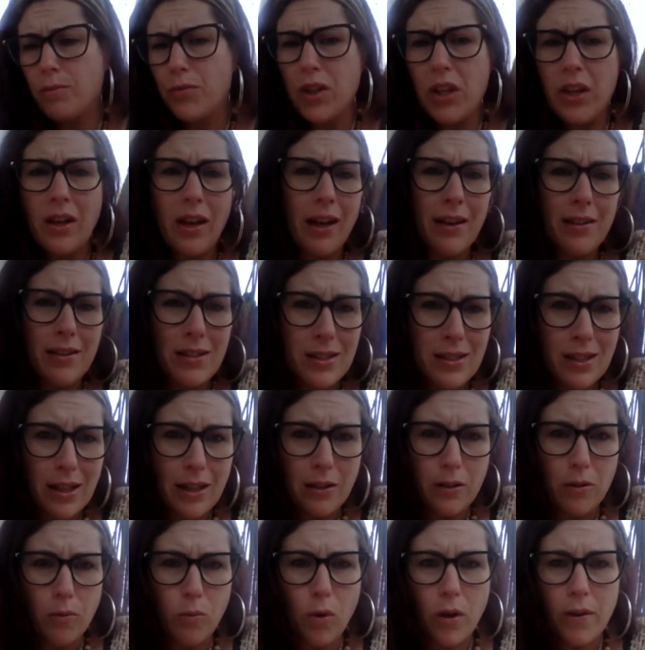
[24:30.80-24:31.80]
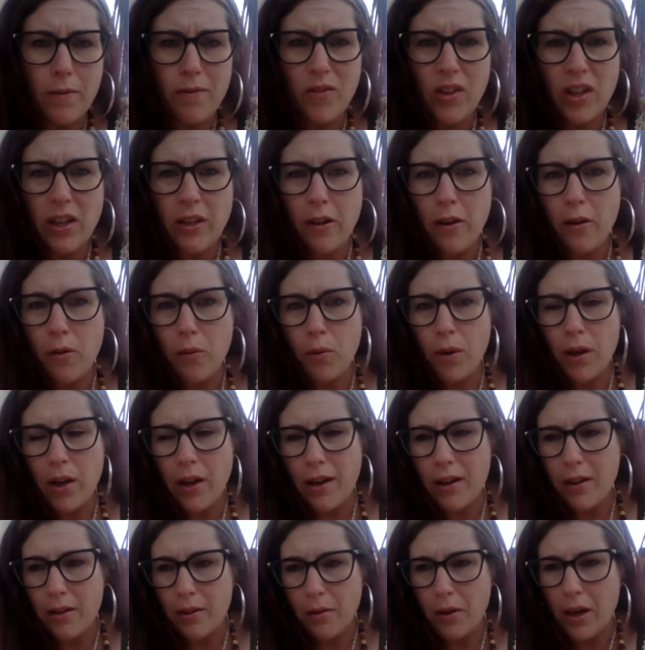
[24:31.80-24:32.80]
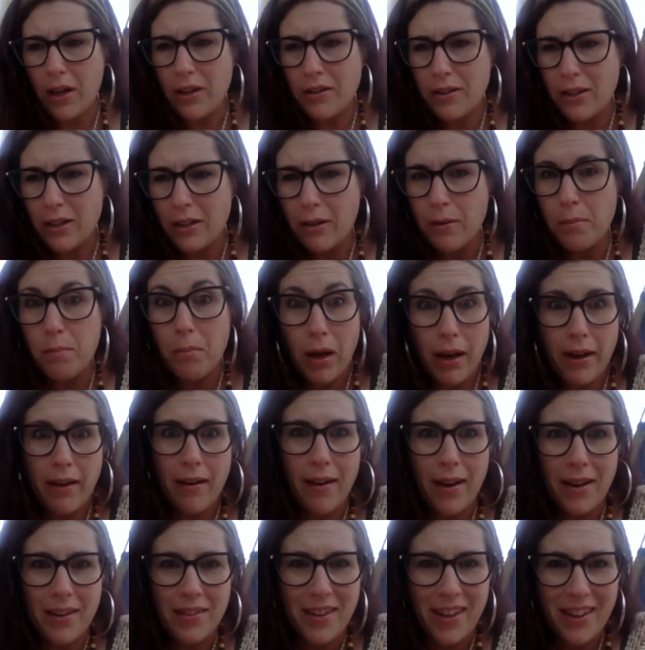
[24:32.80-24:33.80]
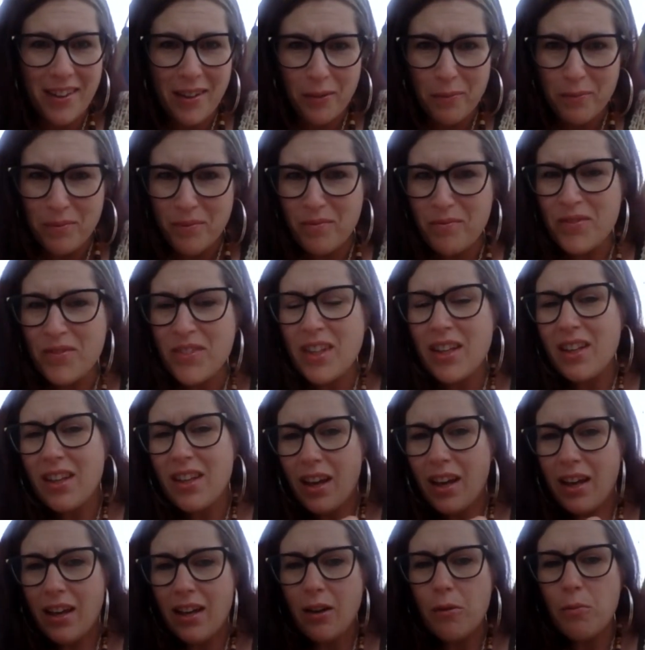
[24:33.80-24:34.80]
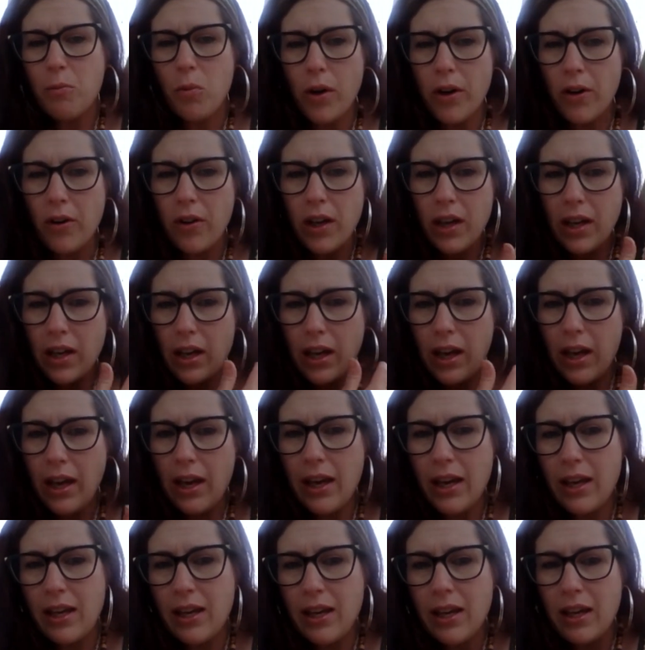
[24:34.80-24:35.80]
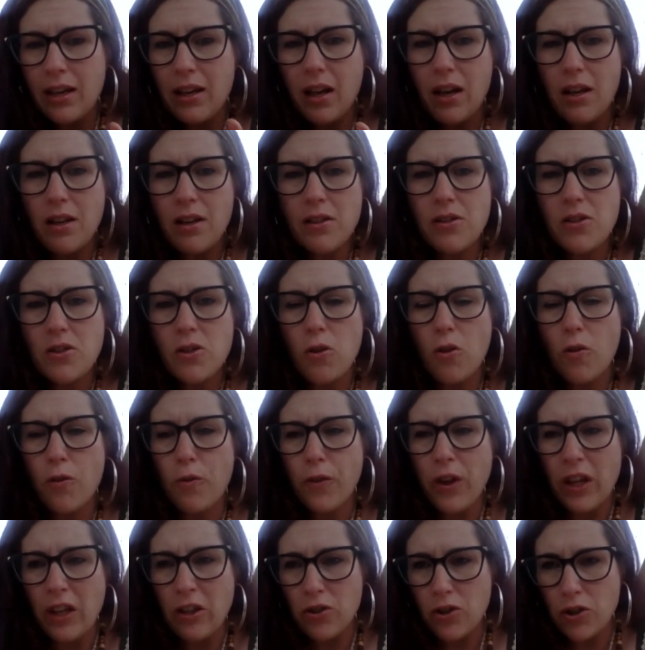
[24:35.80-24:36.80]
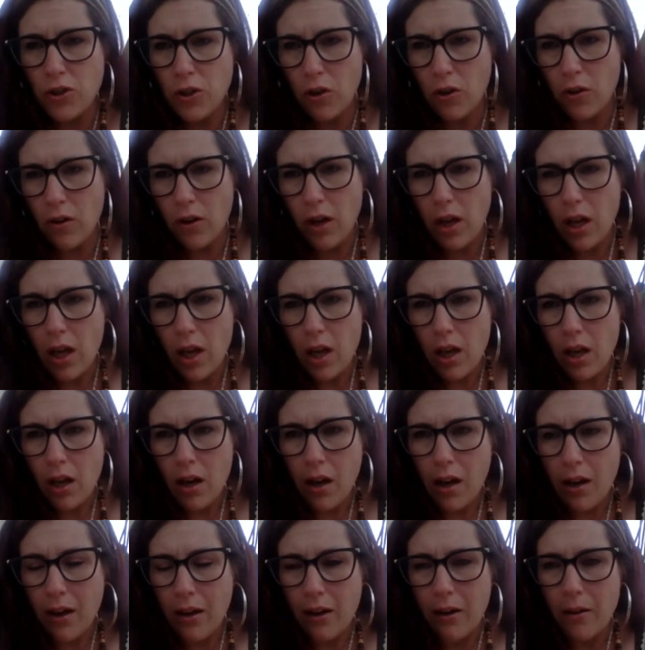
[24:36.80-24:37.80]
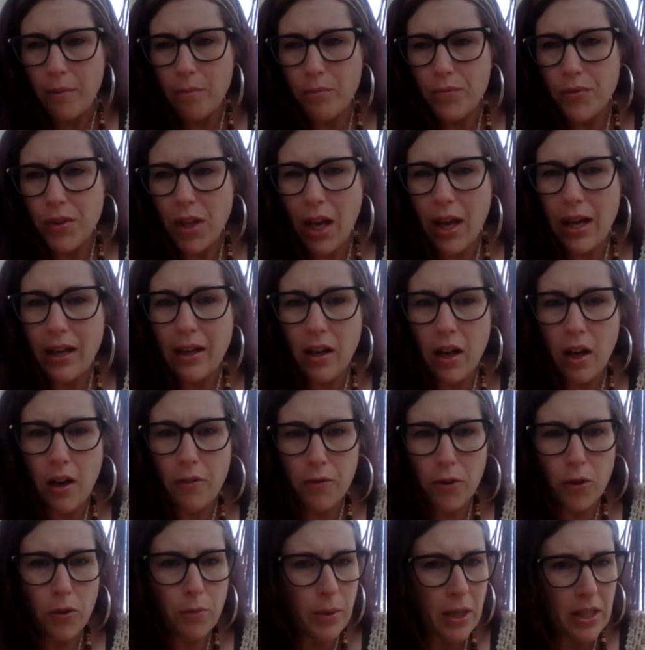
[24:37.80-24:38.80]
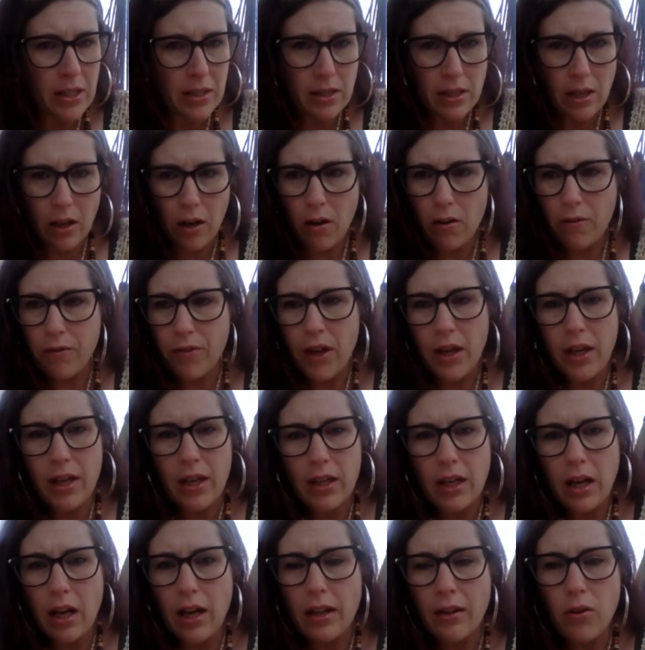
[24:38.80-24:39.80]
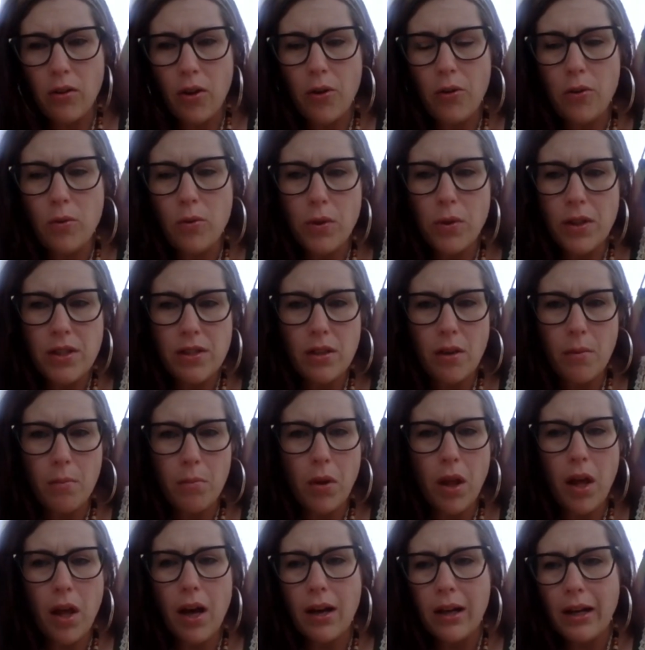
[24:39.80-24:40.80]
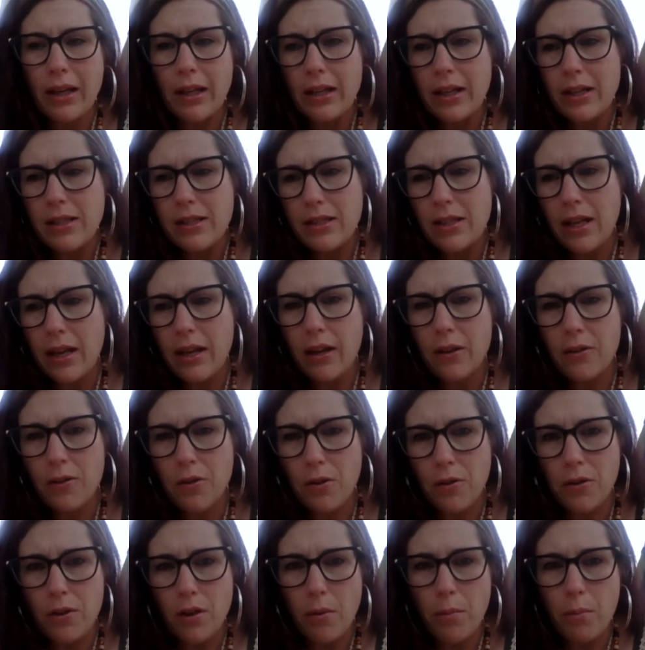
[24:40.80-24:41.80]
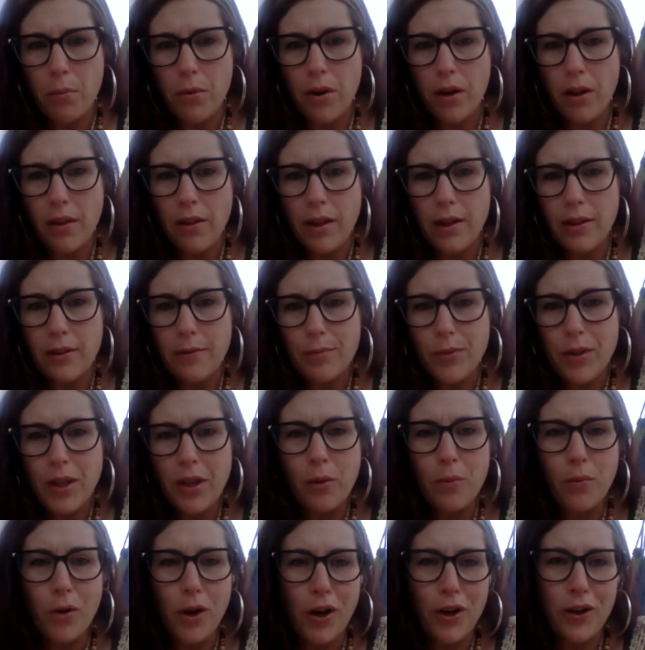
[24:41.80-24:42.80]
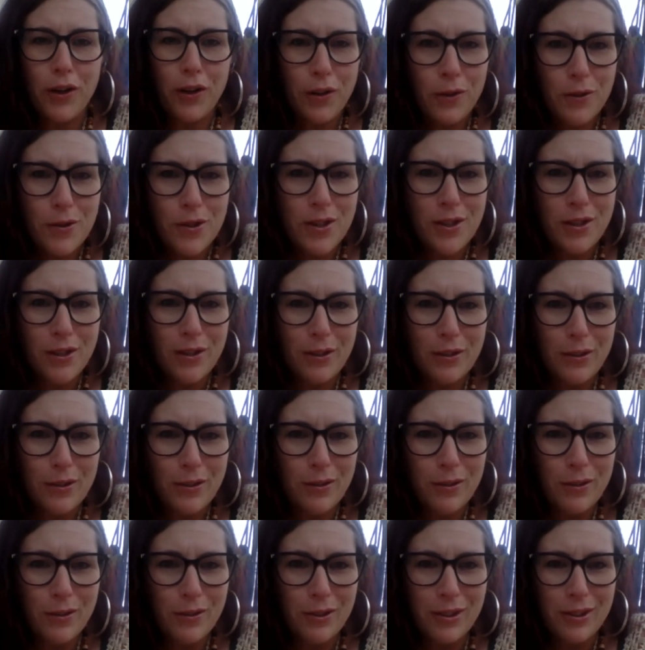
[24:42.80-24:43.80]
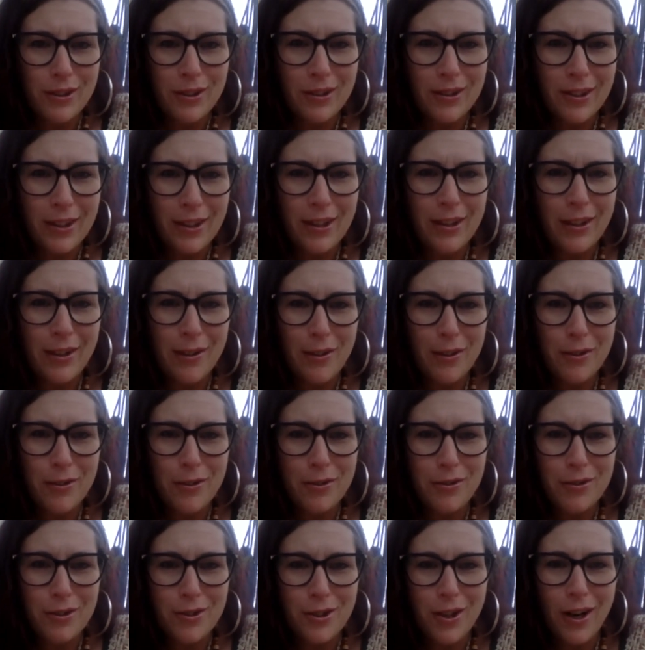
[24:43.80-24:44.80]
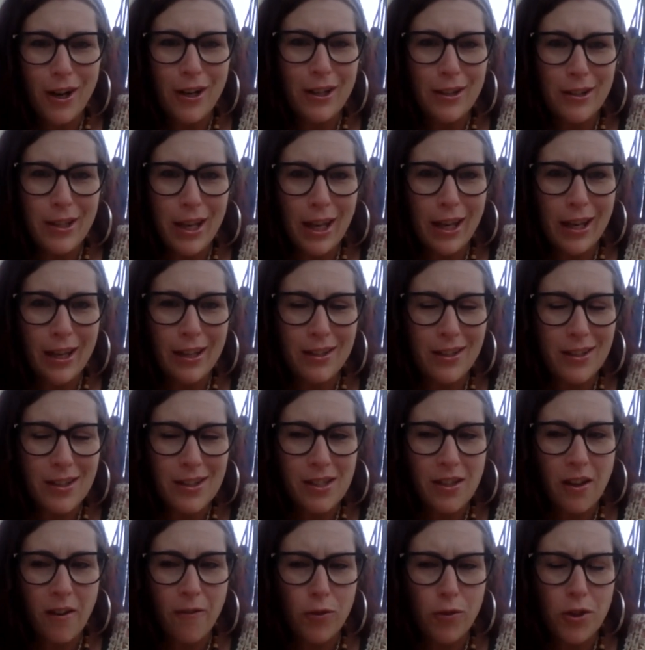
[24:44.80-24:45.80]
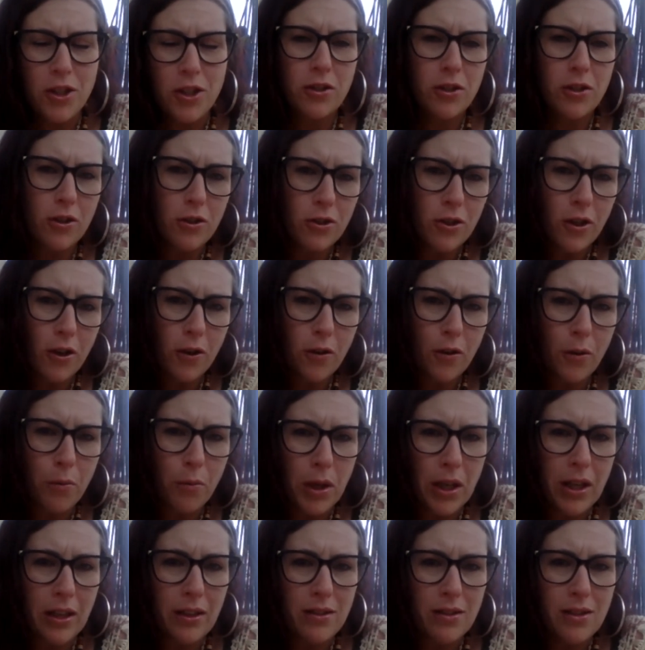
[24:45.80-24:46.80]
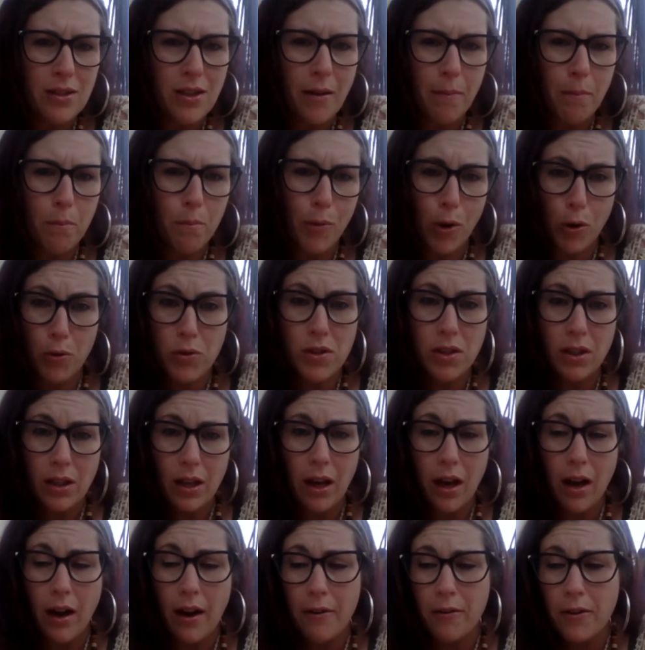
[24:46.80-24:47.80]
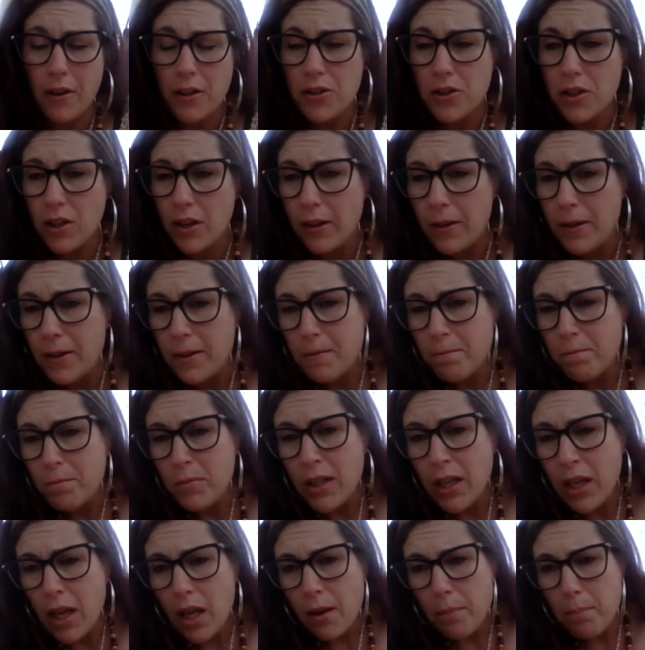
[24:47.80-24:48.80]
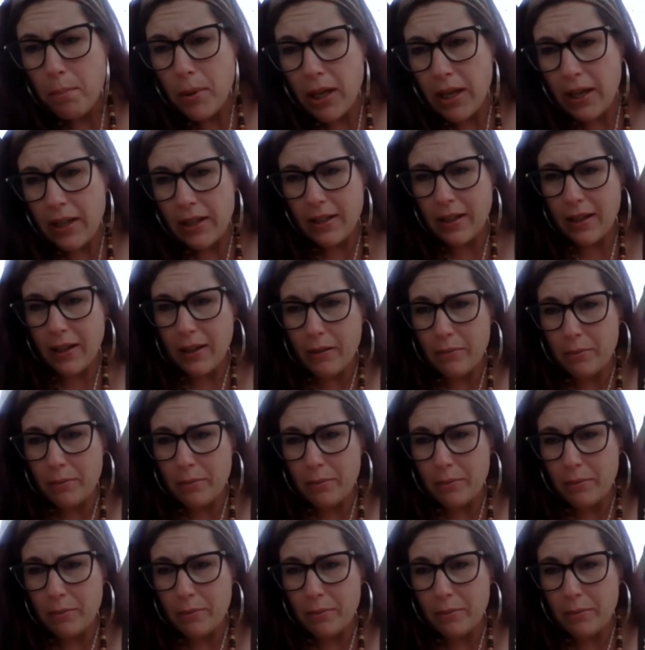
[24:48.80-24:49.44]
You guys seen one video when I did in my hot tub, and I'm wearing a surfing shirt. I cover myself and I load with sunblock and I stay under an umbrella, where I used to, you know, try to tan and stuff, which is a joke being I'm mostly Irish. But